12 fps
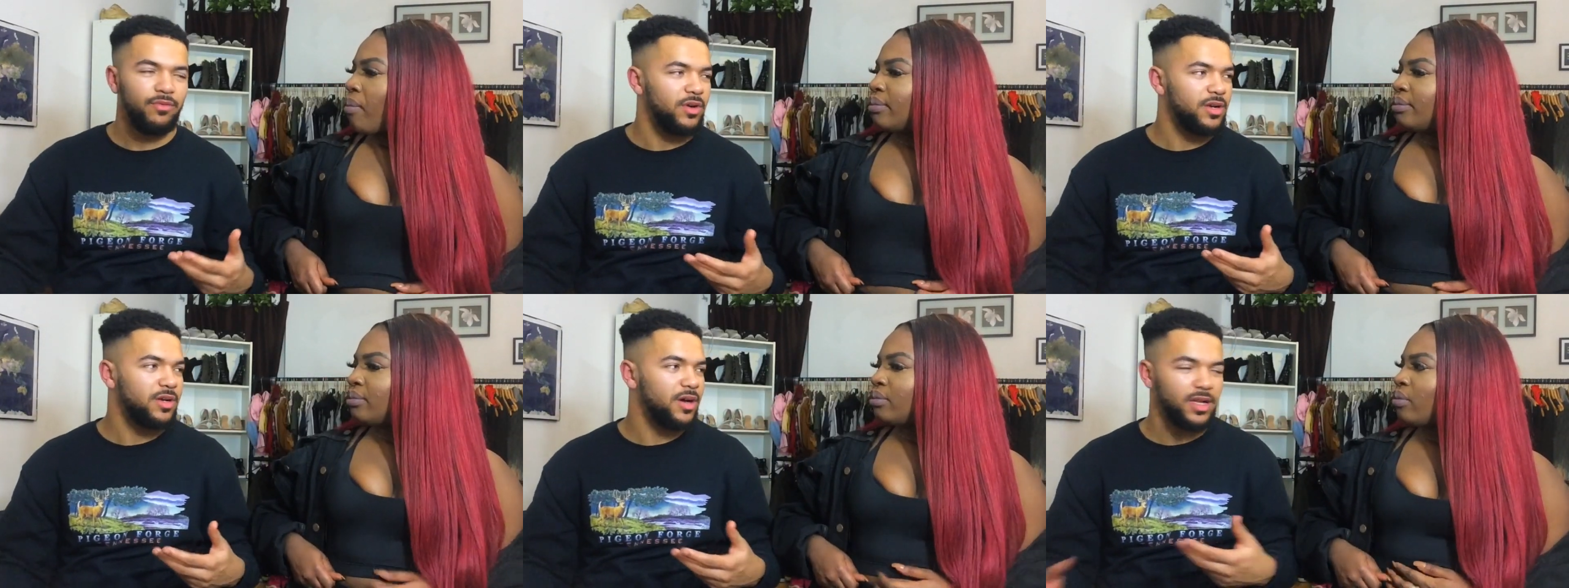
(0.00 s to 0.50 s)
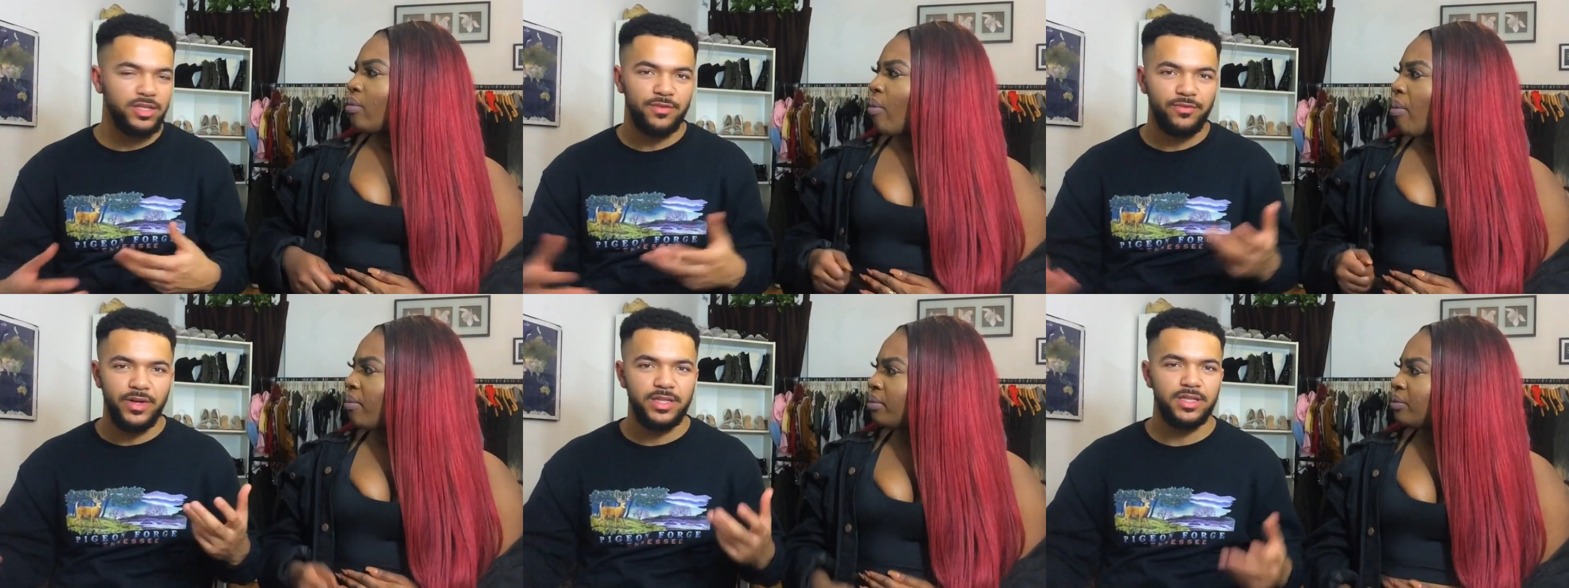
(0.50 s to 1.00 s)
Speaker 1: never, I
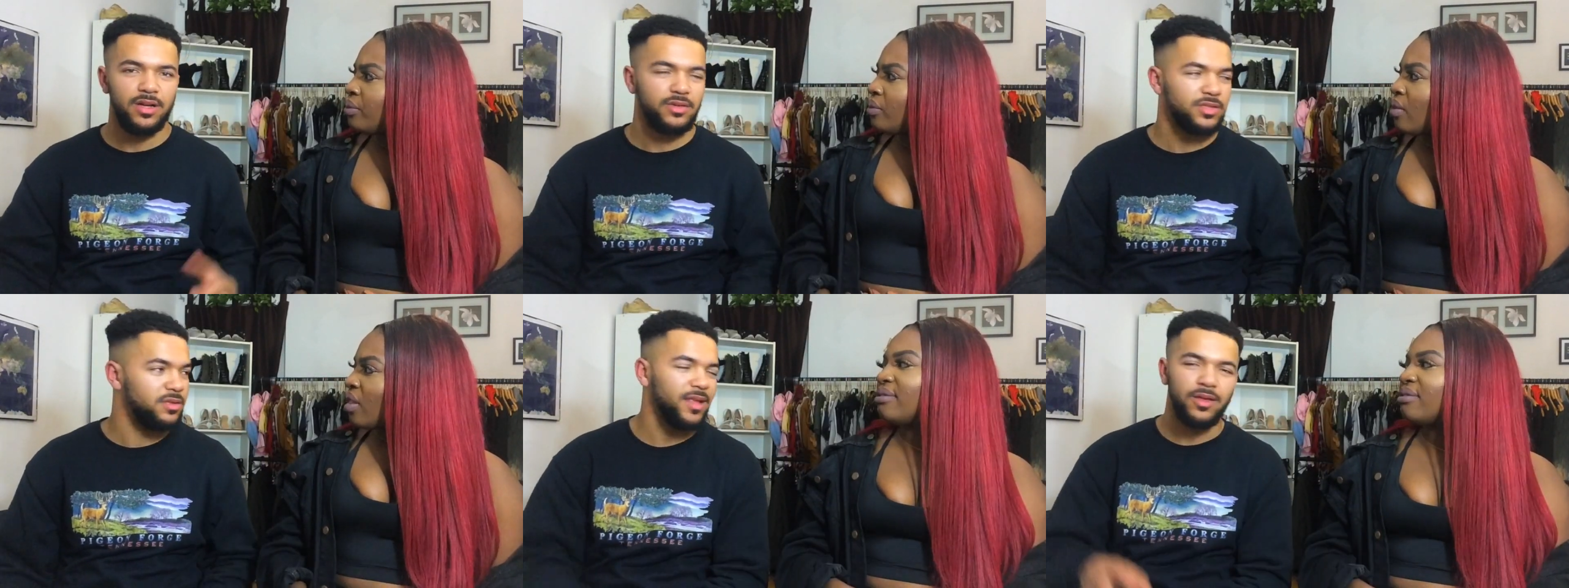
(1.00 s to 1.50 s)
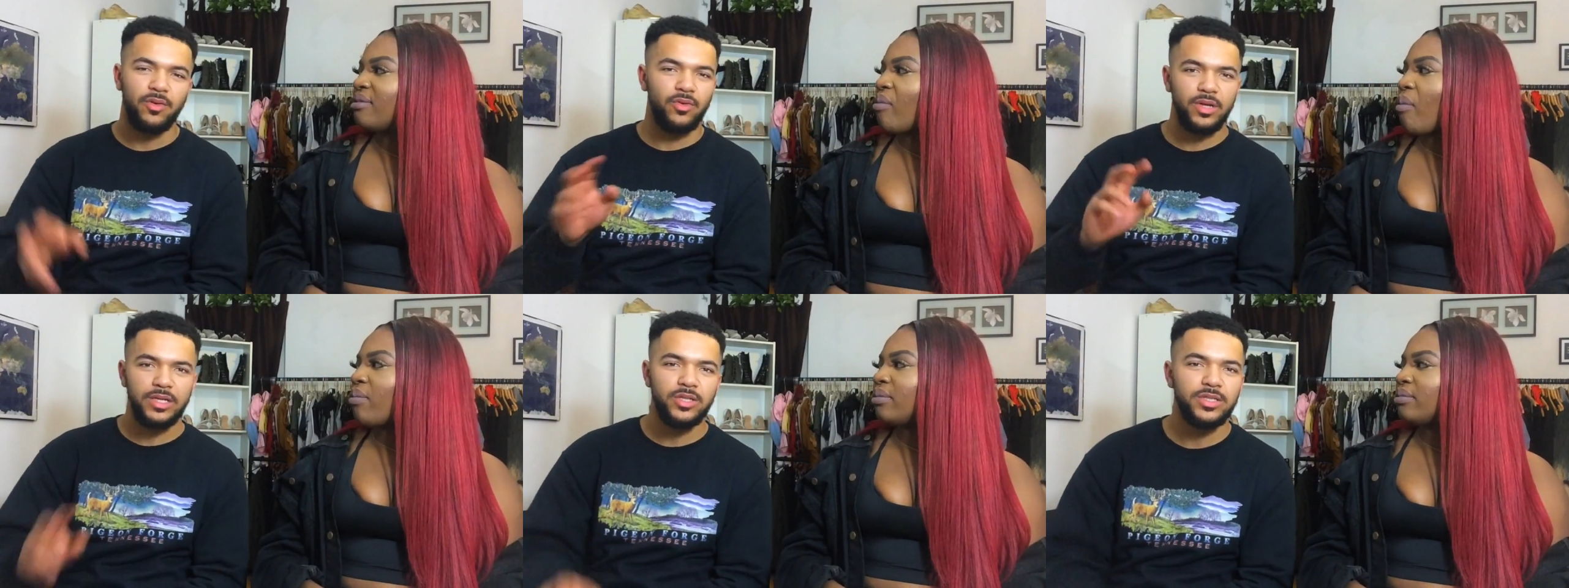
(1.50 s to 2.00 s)
just freestyle songs. I
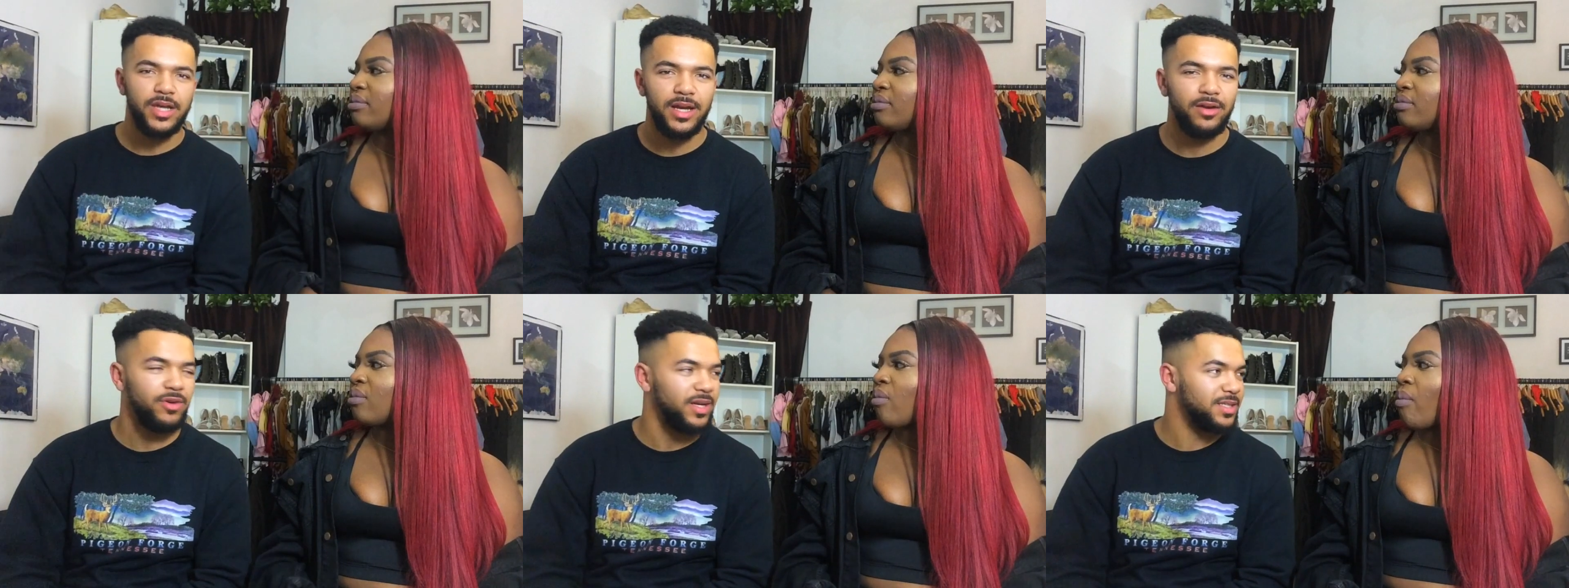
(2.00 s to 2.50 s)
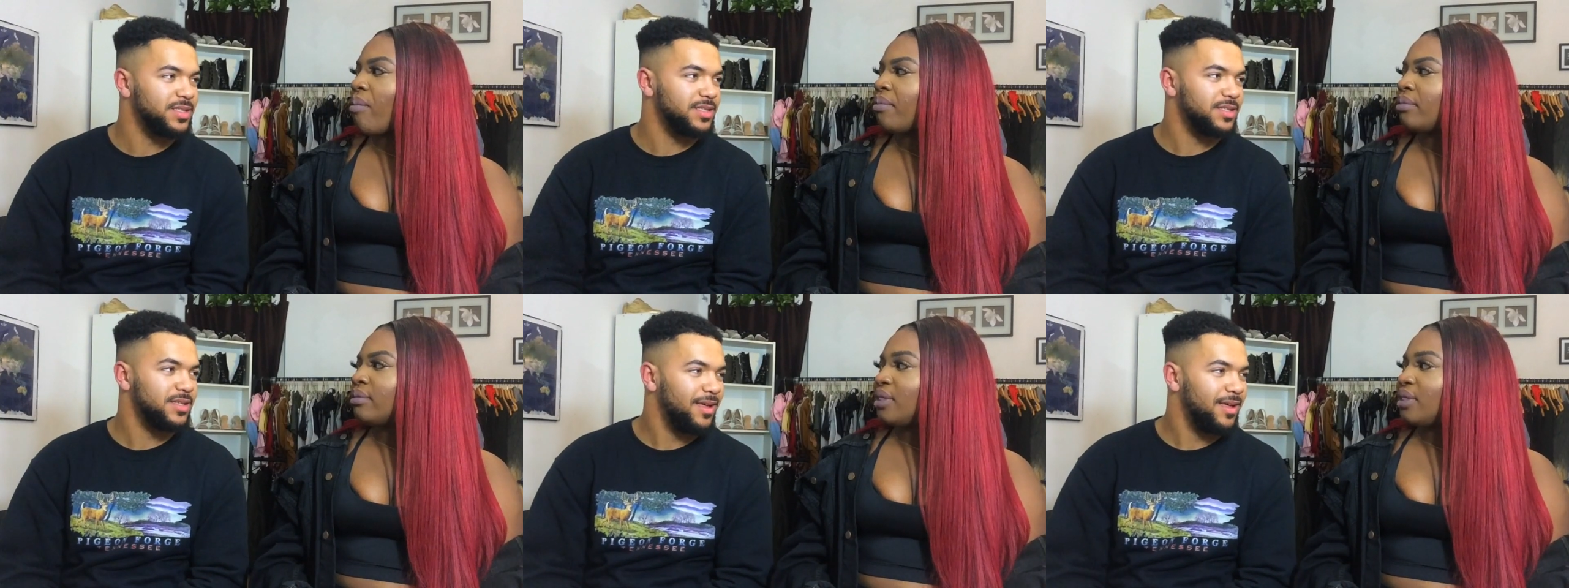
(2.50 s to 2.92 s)
don't check lyrics.